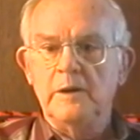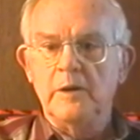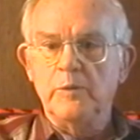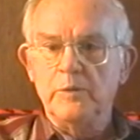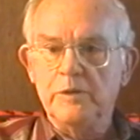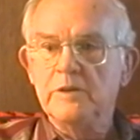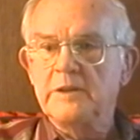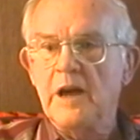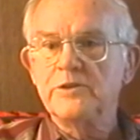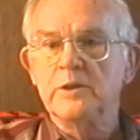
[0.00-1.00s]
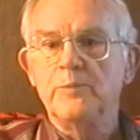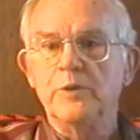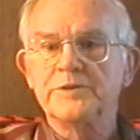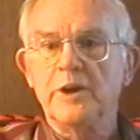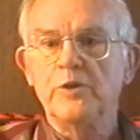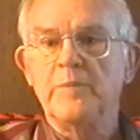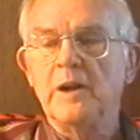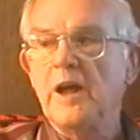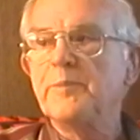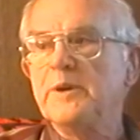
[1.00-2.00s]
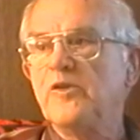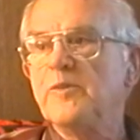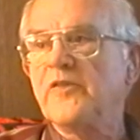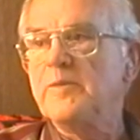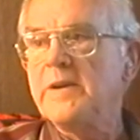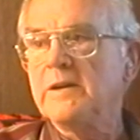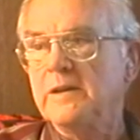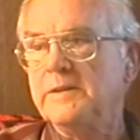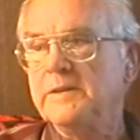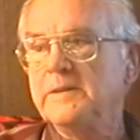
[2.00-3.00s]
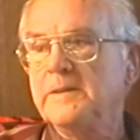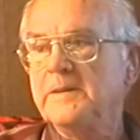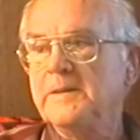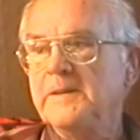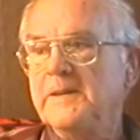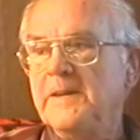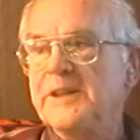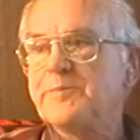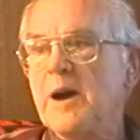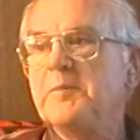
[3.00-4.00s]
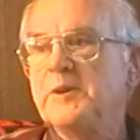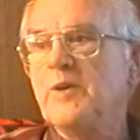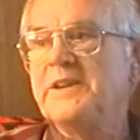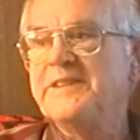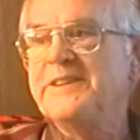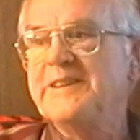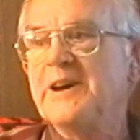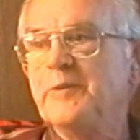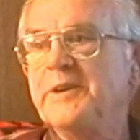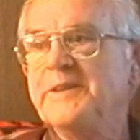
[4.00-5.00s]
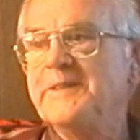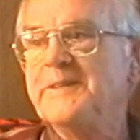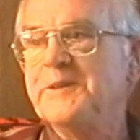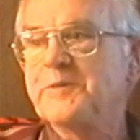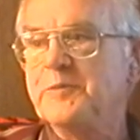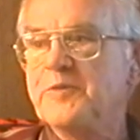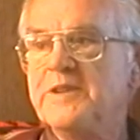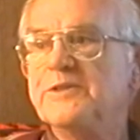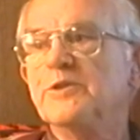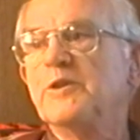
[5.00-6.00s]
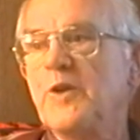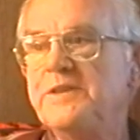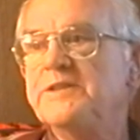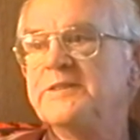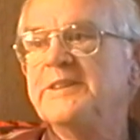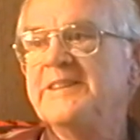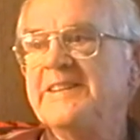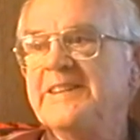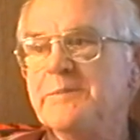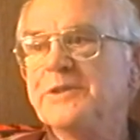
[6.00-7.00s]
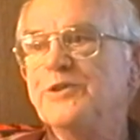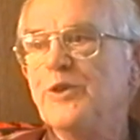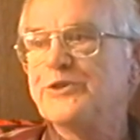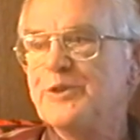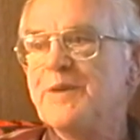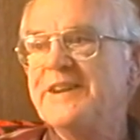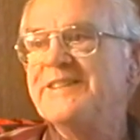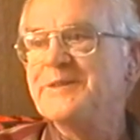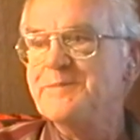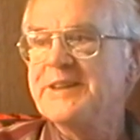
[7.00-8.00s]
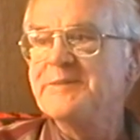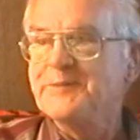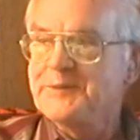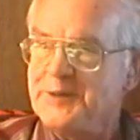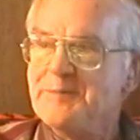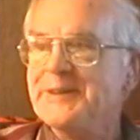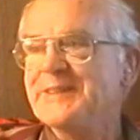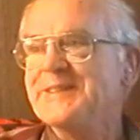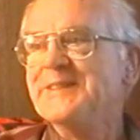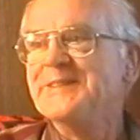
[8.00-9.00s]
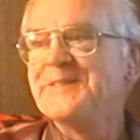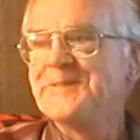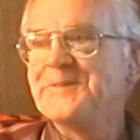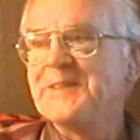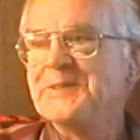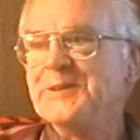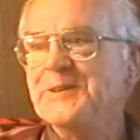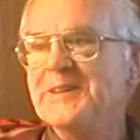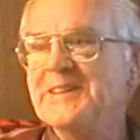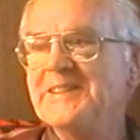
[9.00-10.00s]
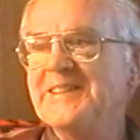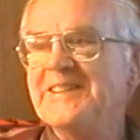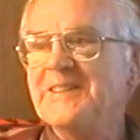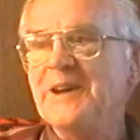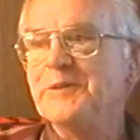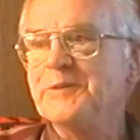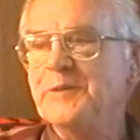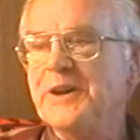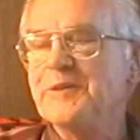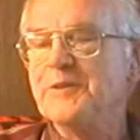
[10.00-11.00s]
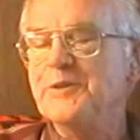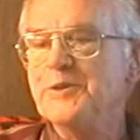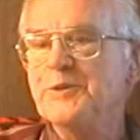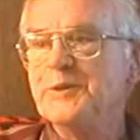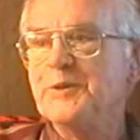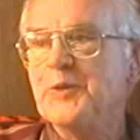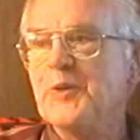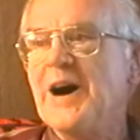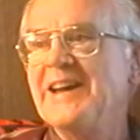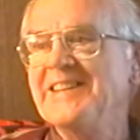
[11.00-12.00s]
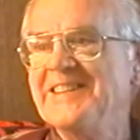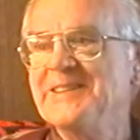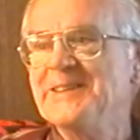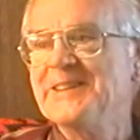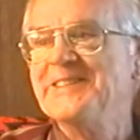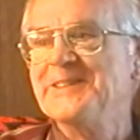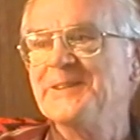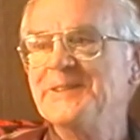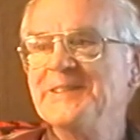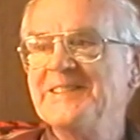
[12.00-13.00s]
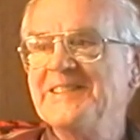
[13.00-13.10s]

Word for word: uh, Union Township was settled by a lot of people from Maryland. That's probably why he did. He got as from friends or acquaintance. He must have known somebody to make him come here, you know. So uh, I never knew why he did until,